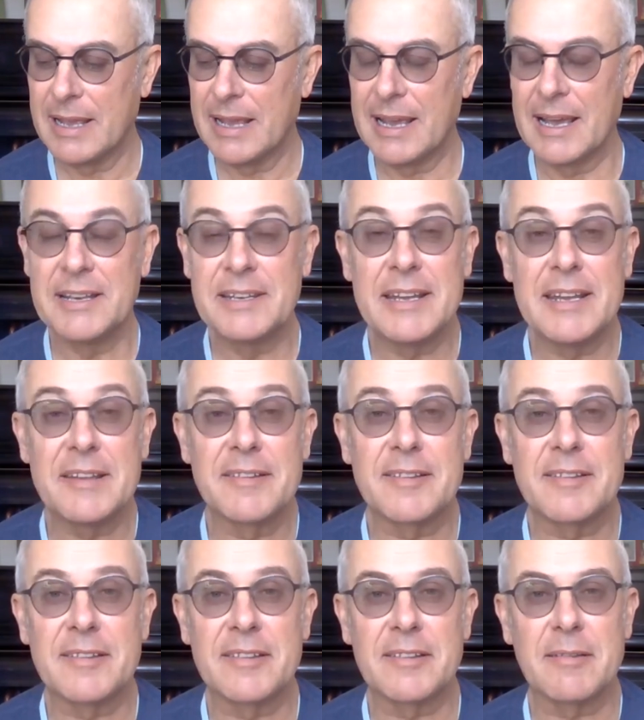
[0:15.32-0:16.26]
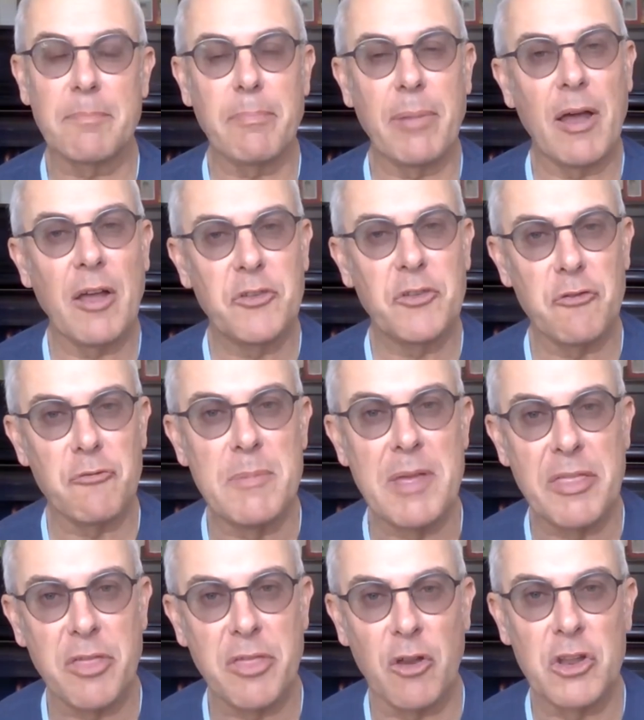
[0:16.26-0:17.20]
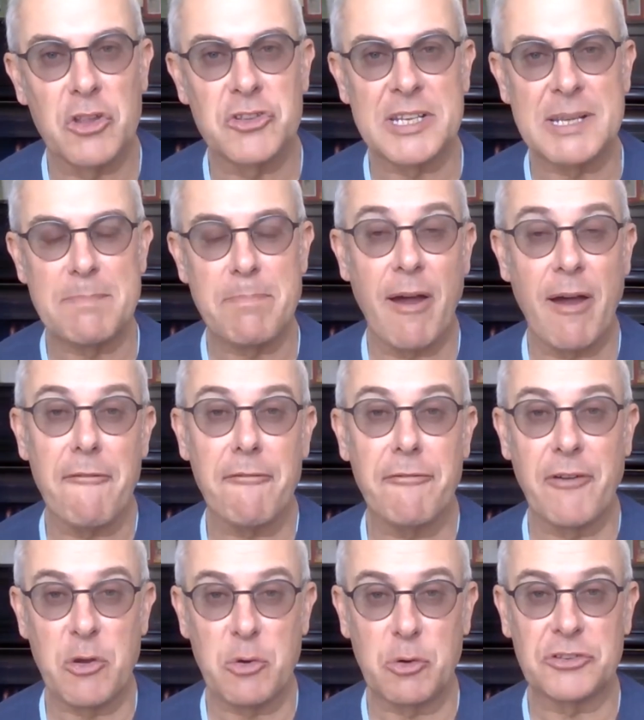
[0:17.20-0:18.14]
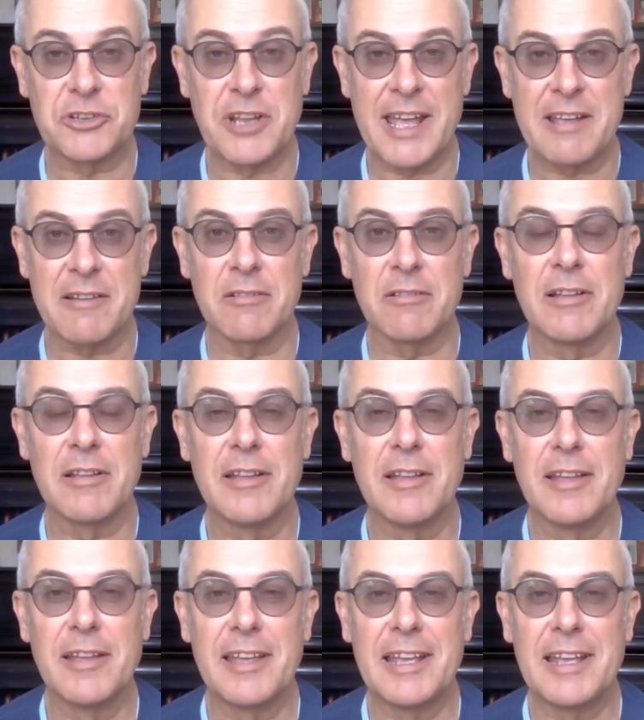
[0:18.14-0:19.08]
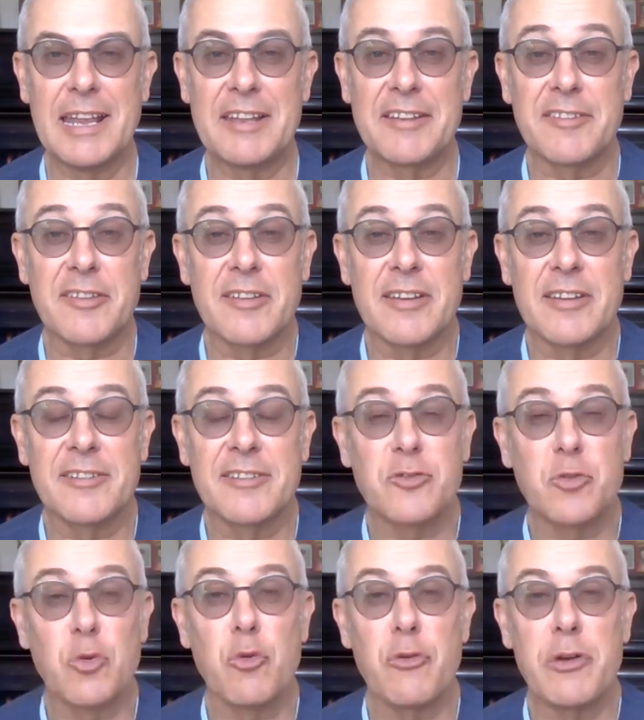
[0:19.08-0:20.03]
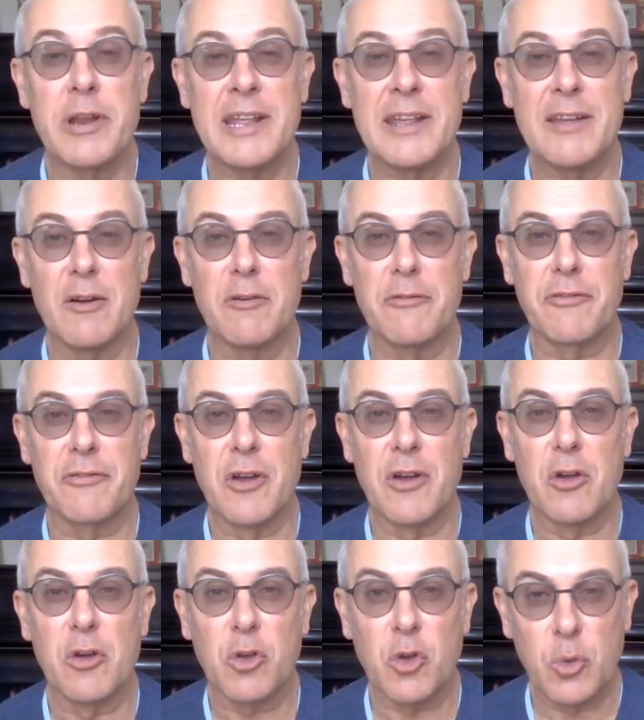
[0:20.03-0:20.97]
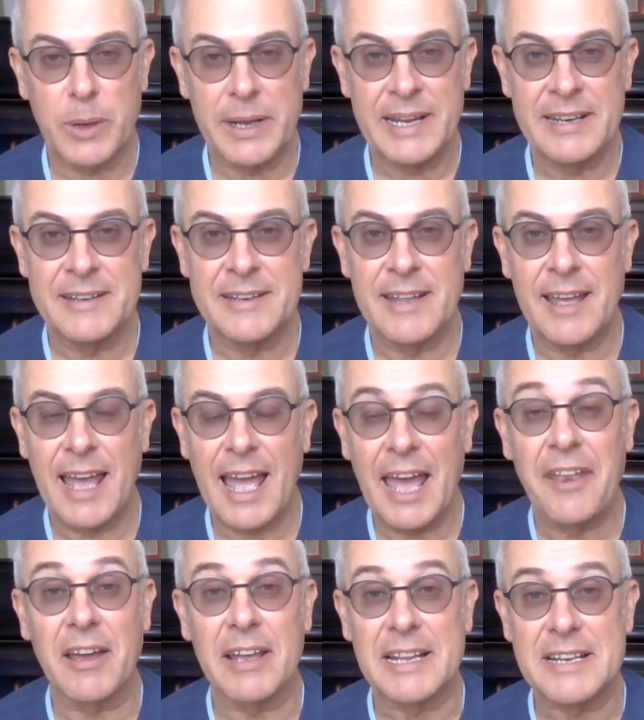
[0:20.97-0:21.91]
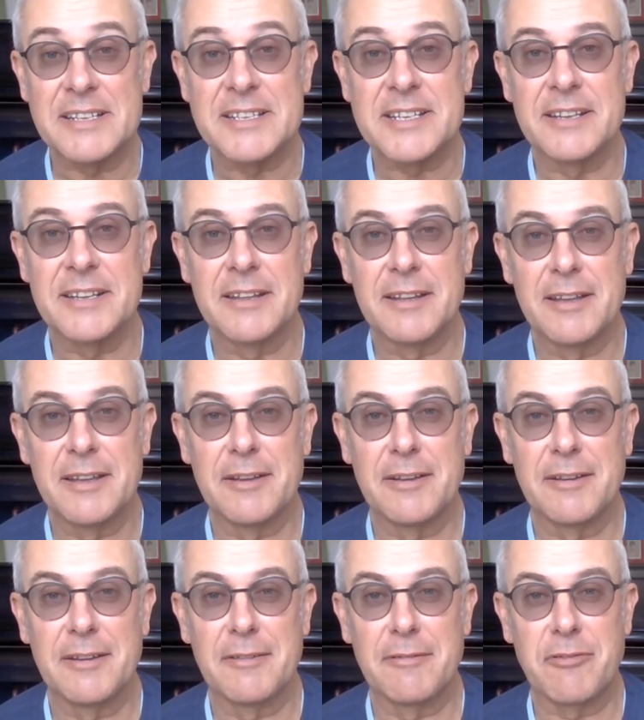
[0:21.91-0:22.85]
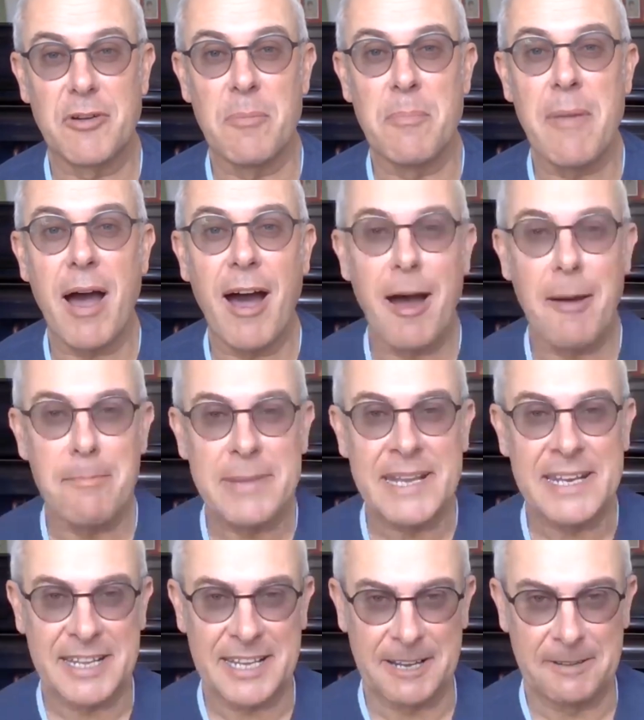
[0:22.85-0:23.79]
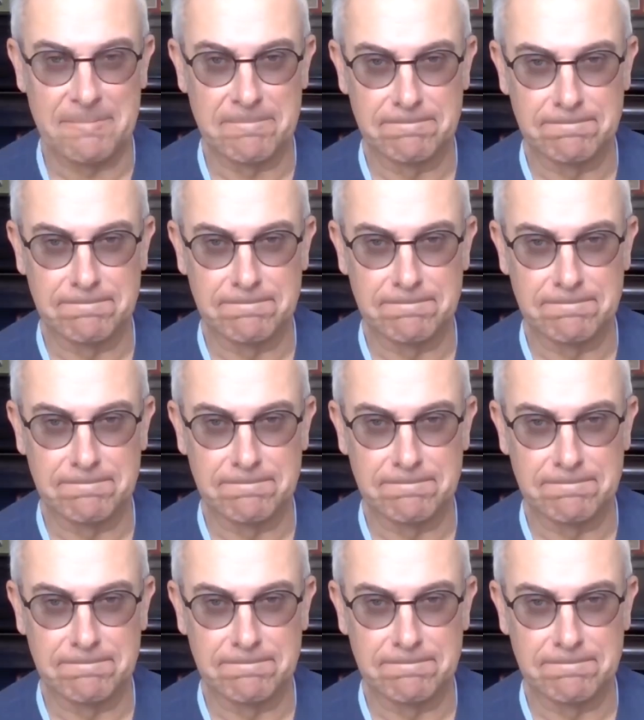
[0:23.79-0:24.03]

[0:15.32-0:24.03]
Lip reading: and it's part of mythology, part folk tale. It's the story of Queen Anait from Armenia.